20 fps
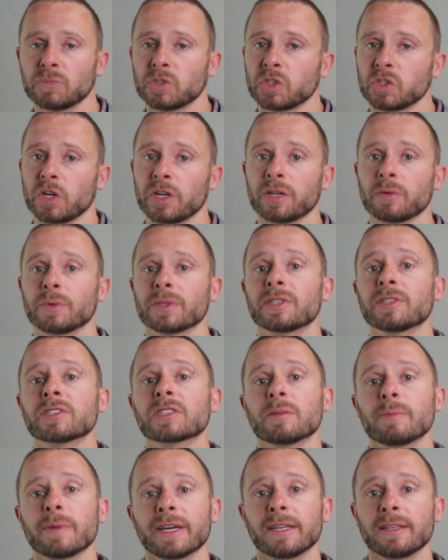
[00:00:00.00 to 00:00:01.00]
starting with this
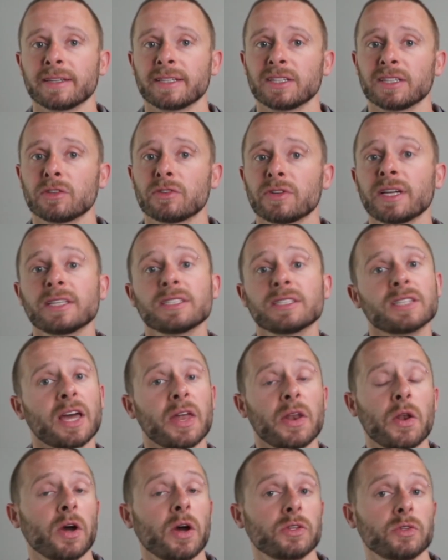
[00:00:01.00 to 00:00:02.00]
command line interface
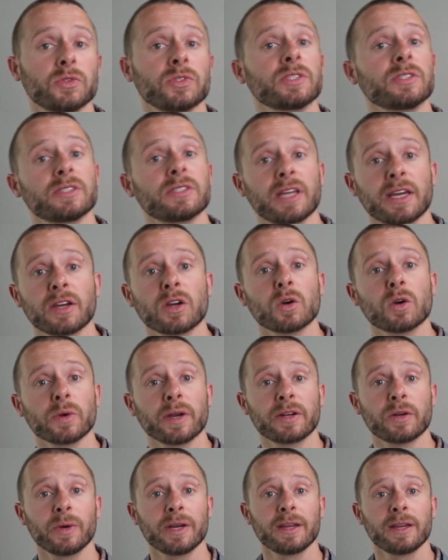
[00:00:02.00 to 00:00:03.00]
and not using Django
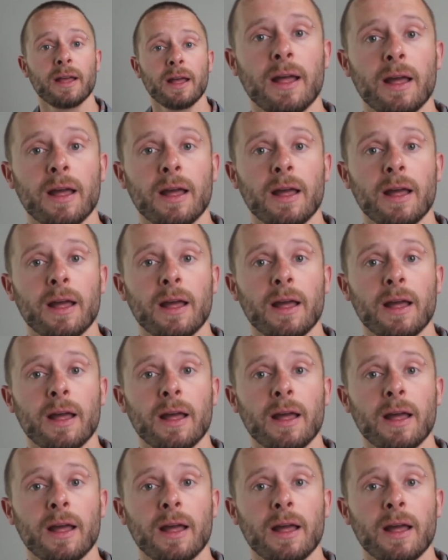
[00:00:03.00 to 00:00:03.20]
right away?